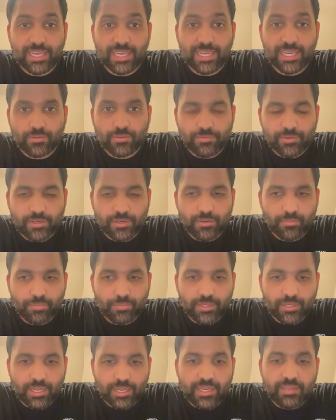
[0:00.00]
sight of it
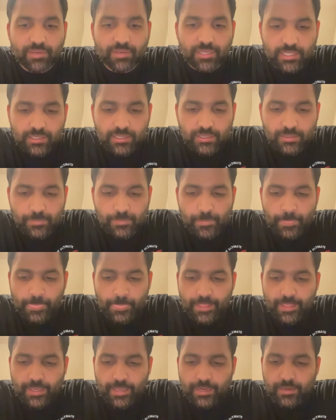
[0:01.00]
but i never did
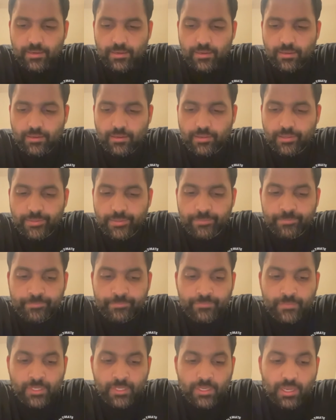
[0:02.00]
and uh,
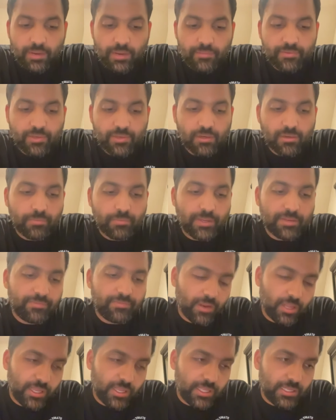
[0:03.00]
after my
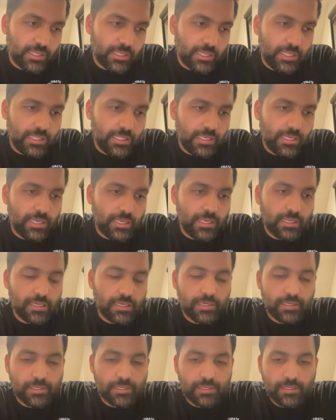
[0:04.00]
flying in
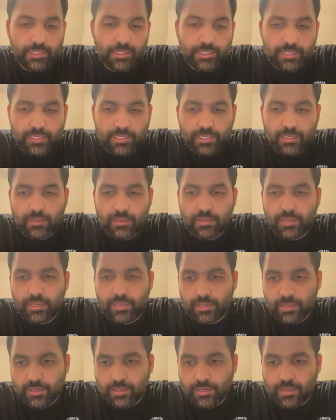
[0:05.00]
uh, india
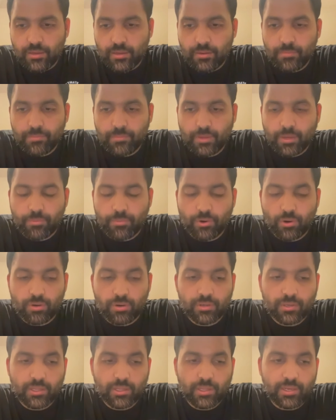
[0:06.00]
and um,
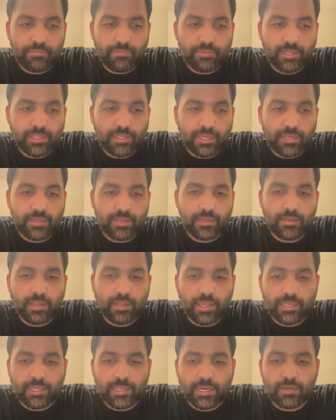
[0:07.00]
abroad and everything i did
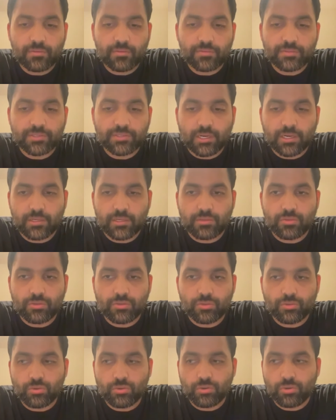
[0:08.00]
i kind of started
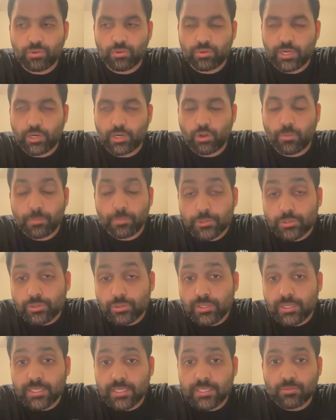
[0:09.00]
to look at
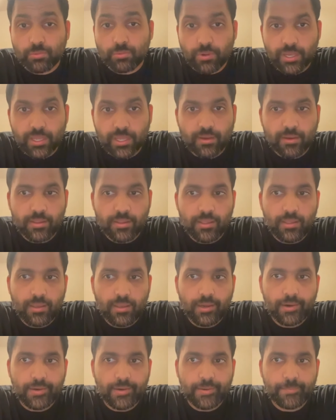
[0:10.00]
opportunities where
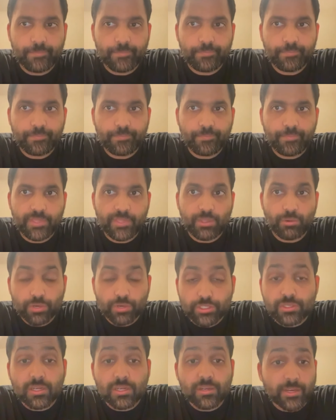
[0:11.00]
um, the
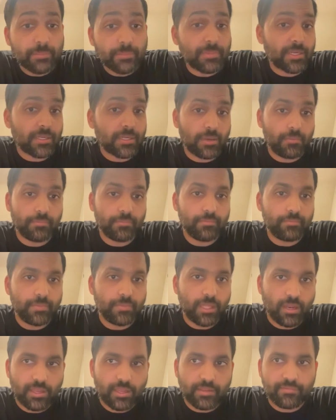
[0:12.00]
original dream can come
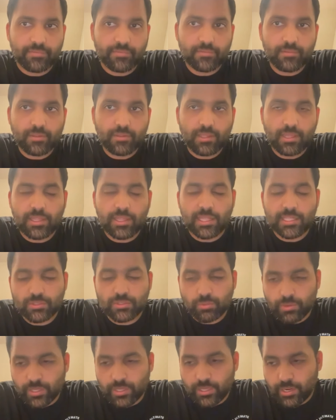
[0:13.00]
alive and
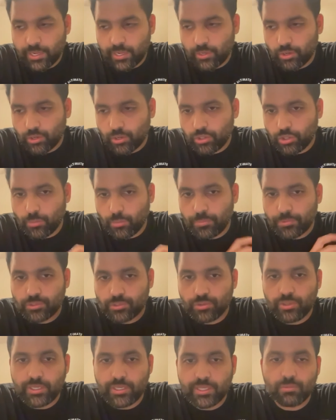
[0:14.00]
that's where i got the
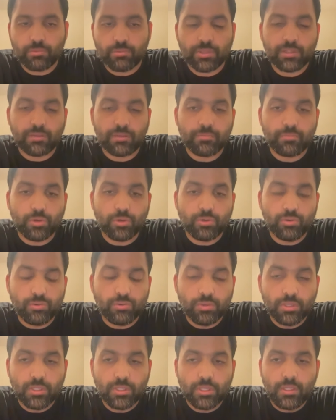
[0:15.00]
opportunity with
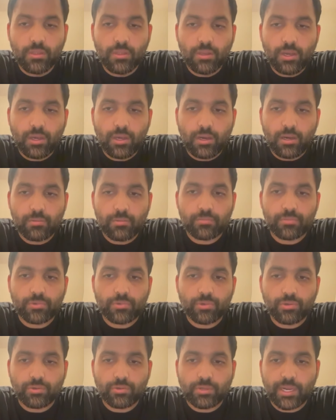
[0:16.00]
blue uh,
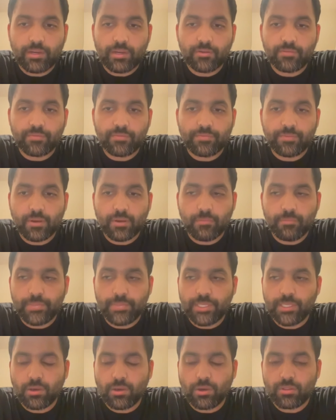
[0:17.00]
to kind of uh,
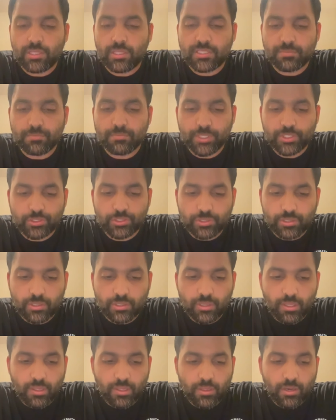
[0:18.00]
be on this
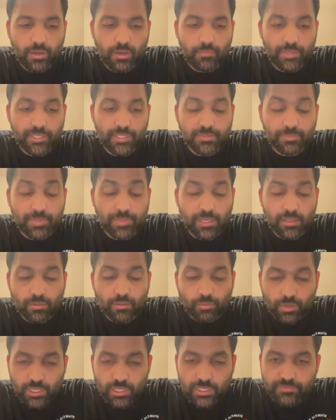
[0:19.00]
mission um, it's been in
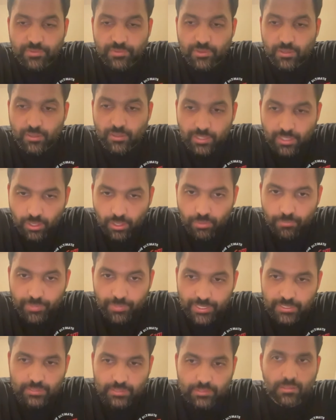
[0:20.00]
the works for a little
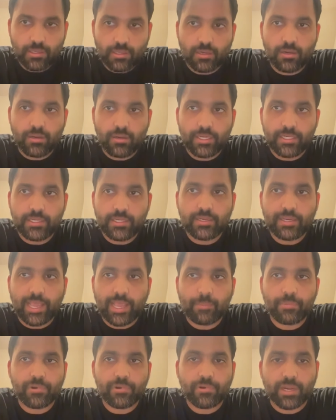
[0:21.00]
bit uh, it didn't
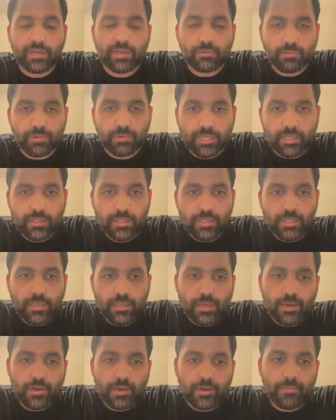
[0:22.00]
happen right away
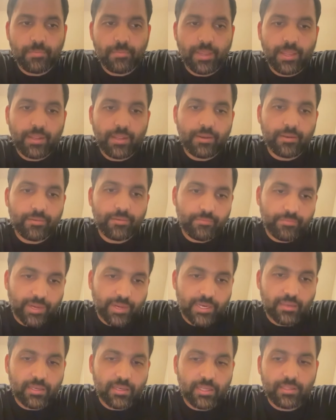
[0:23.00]
um, and
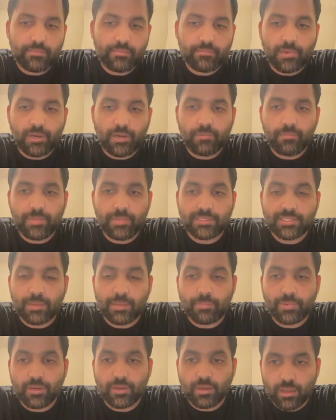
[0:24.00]
finally, um, it's
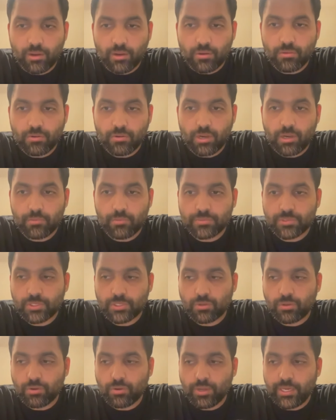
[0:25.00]
happened now. Um,
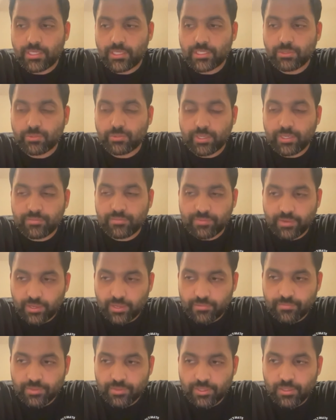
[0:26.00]
so
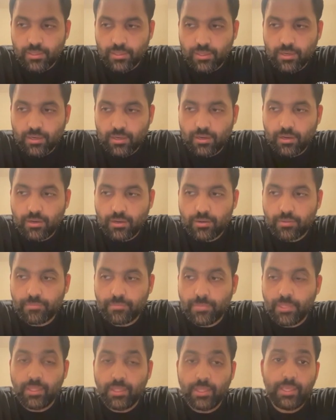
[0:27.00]
NS25
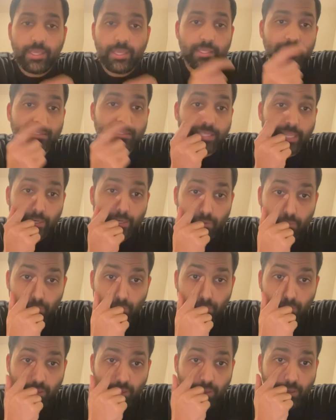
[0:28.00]
um, is
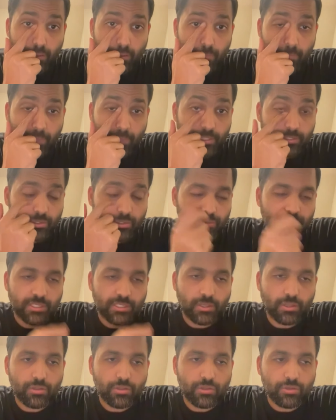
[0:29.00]
scheduled, um, as you
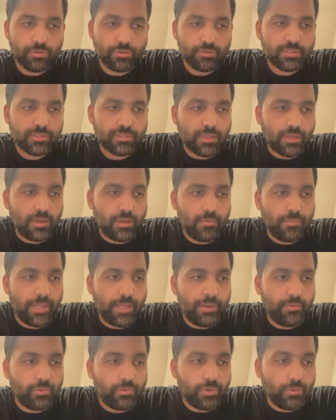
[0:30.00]
see on the news,
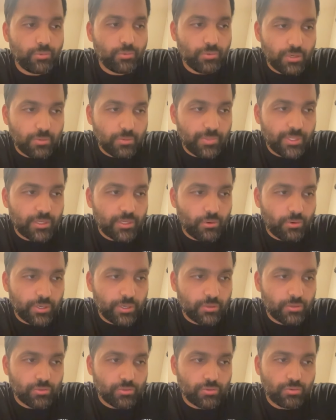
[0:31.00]
and we will be
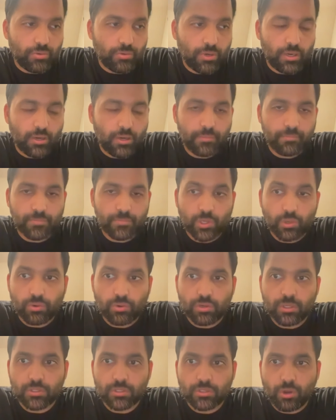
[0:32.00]
going to
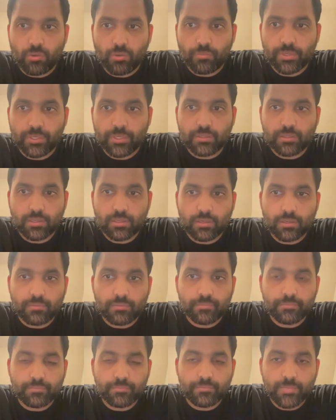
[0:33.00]
low Earth orbit uh,
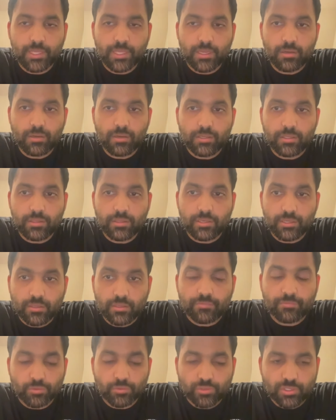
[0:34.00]
in the
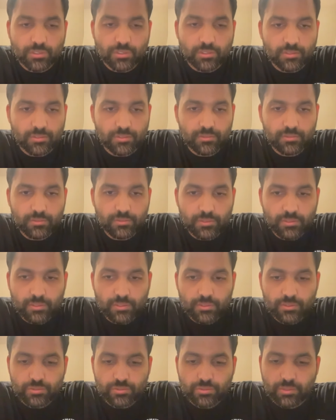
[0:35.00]
near future.
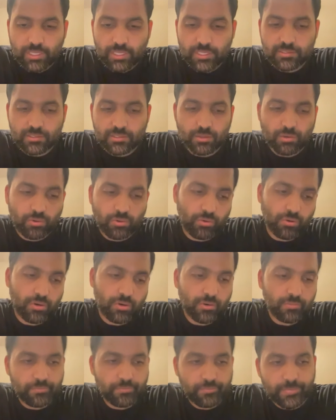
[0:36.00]
So that's the
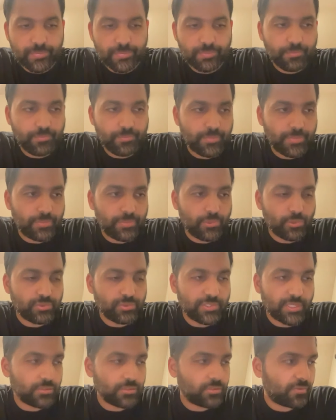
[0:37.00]
whole two
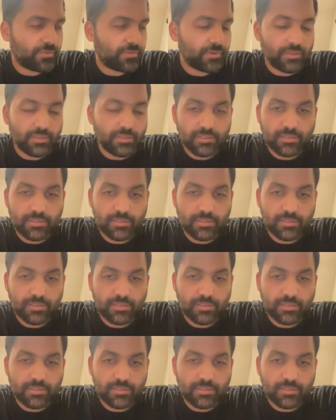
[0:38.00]
cents of it.